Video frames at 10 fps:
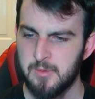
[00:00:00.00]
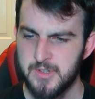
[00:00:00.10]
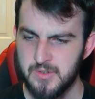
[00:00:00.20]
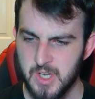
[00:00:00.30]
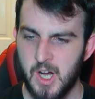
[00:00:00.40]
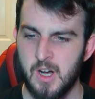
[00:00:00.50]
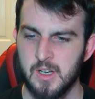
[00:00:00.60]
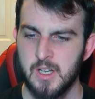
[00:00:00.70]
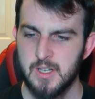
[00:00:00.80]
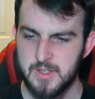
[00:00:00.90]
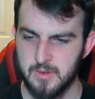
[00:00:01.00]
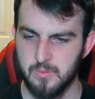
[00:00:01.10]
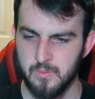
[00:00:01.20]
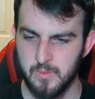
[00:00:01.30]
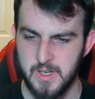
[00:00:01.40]
be able to talk
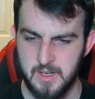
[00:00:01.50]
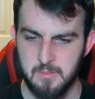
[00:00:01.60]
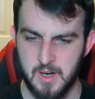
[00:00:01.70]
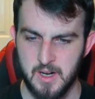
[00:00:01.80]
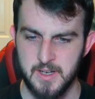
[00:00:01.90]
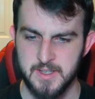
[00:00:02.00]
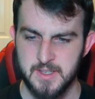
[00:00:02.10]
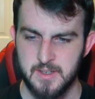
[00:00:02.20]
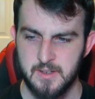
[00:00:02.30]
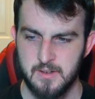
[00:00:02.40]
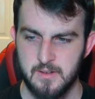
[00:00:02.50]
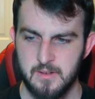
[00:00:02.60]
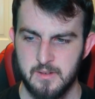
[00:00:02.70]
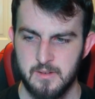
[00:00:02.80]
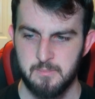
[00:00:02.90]
to read minds.
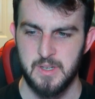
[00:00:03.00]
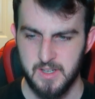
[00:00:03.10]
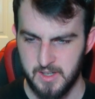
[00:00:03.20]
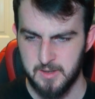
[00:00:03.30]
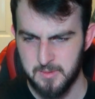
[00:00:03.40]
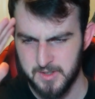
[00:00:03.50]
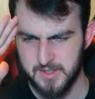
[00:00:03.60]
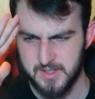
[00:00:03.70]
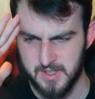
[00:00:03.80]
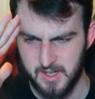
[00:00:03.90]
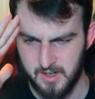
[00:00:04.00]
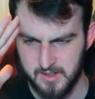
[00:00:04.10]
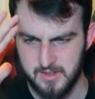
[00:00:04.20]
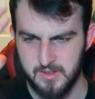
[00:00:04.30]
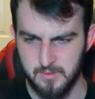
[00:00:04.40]
Be able to
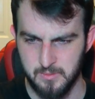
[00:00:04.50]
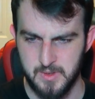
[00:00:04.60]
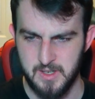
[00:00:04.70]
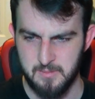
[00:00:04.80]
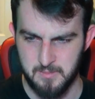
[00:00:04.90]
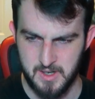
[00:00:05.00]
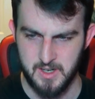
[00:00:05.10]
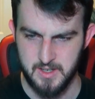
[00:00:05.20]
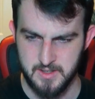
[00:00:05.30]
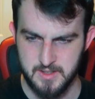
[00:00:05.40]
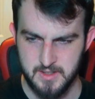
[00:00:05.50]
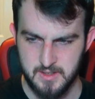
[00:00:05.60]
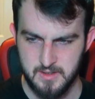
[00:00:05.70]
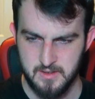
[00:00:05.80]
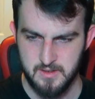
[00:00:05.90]
talk to read
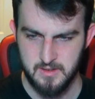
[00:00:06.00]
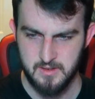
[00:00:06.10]
minds.